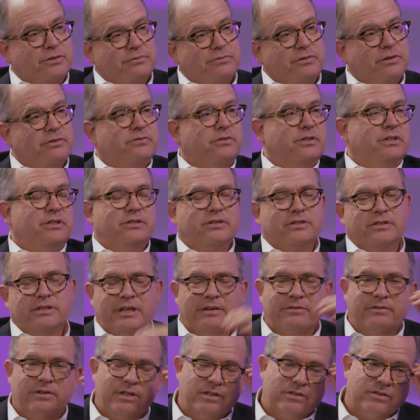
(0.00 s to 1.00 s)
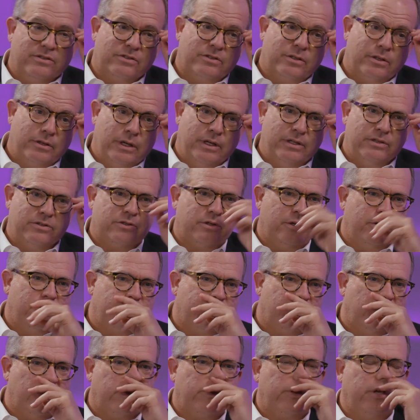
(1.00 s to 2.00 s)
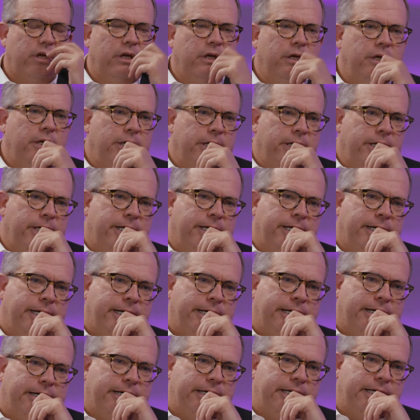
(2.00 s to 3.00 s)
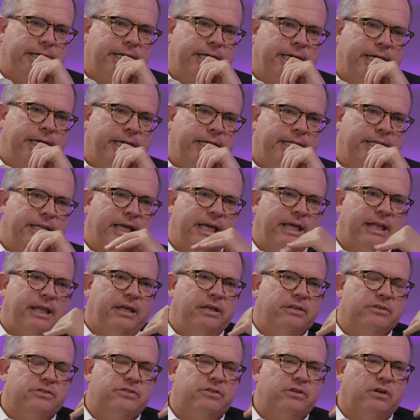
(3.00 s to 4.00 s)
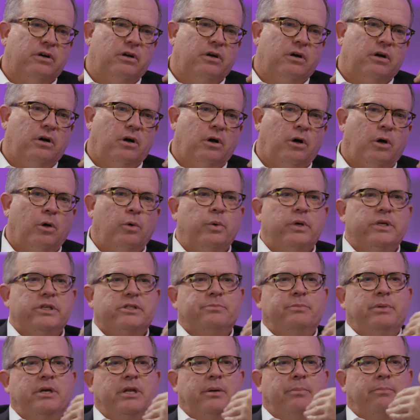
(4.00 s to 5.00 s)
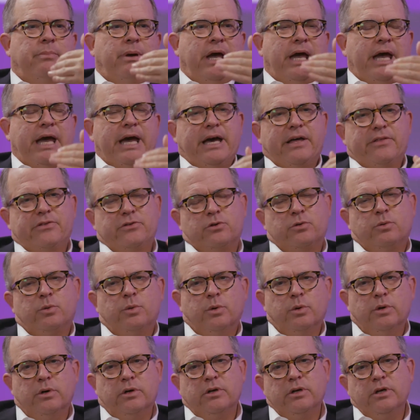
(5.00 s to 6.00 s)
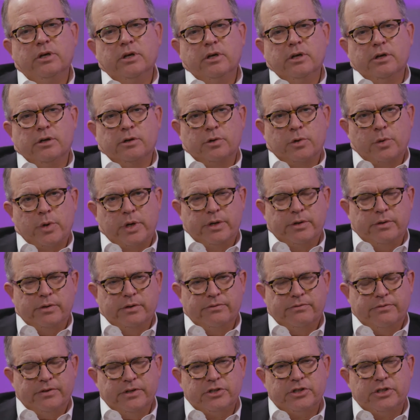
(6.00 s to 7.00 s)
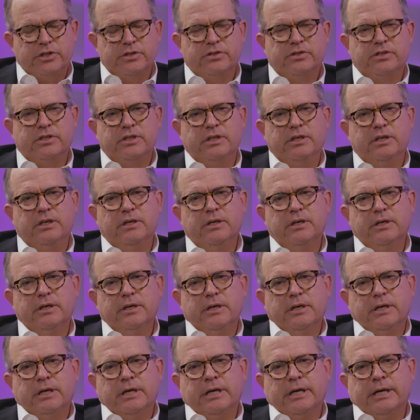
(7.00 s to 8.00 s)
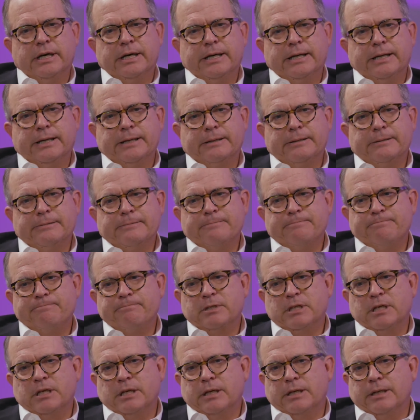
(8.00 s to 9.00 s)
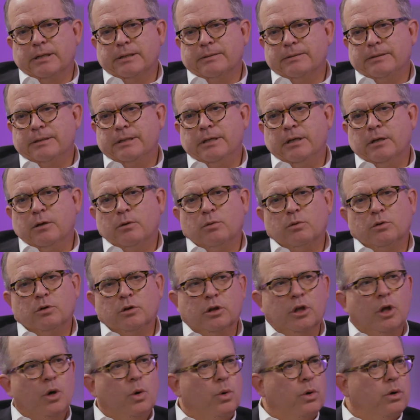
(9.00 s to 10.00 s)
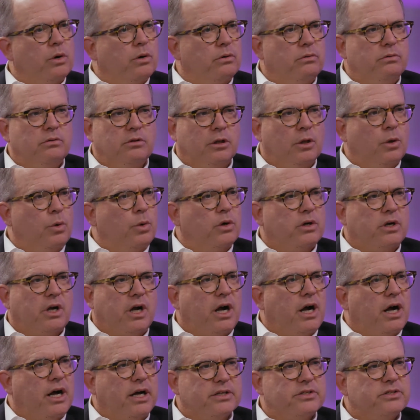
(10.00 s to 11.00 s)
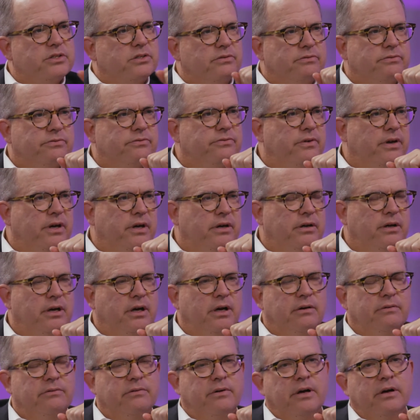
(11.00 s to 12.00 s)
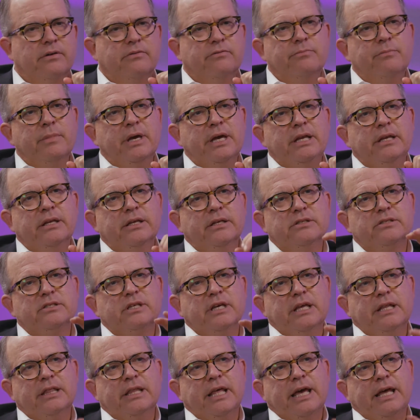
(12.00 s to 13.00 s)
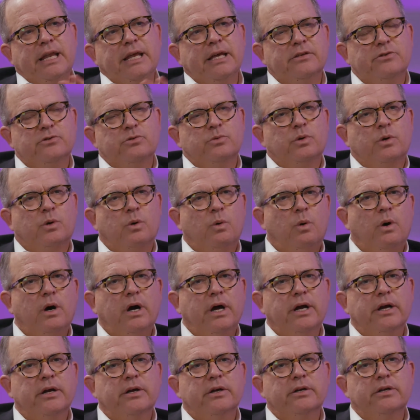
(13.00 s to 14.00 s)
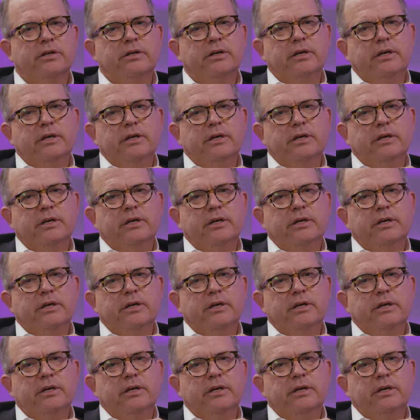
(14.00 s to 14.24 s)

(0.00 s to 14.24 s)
50s, the 70s, and so forth. And that has always been a path toward greater efficiency, lower costs of maintenance, and that has required